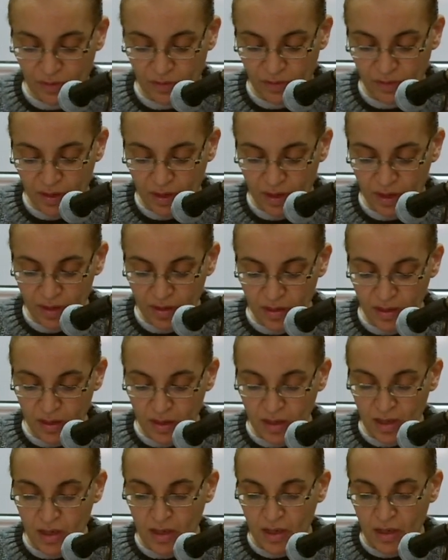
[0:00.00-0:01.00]
Okay.
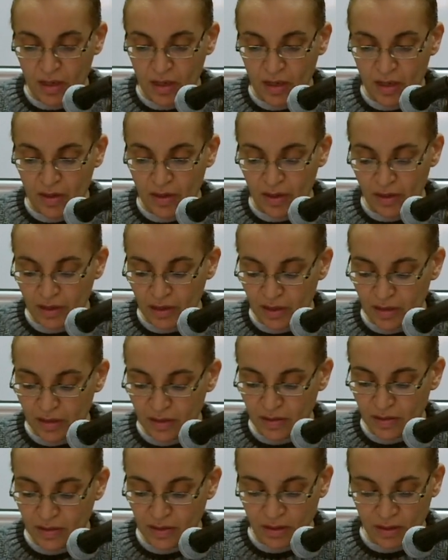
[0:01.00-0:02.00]
Now,
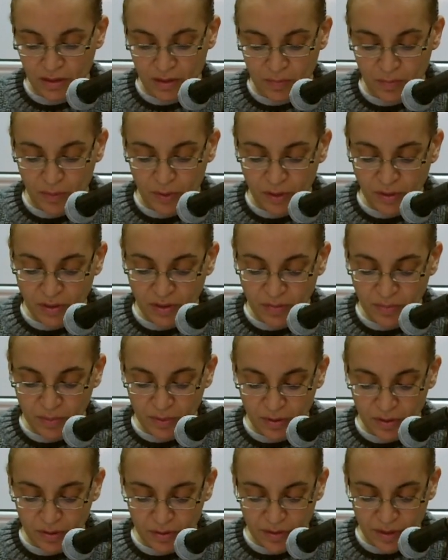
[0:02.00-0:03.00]
it's
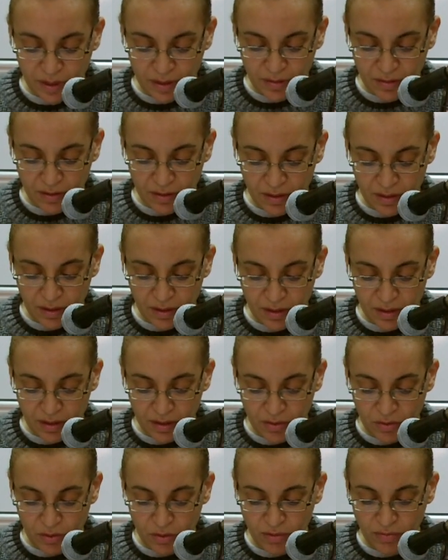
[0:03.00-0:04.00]
possible that the
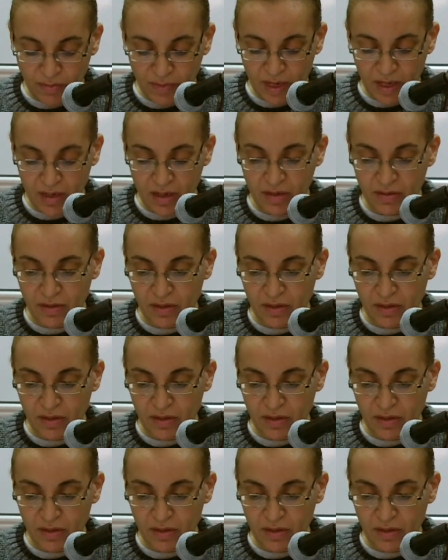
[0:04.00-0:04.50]
old man in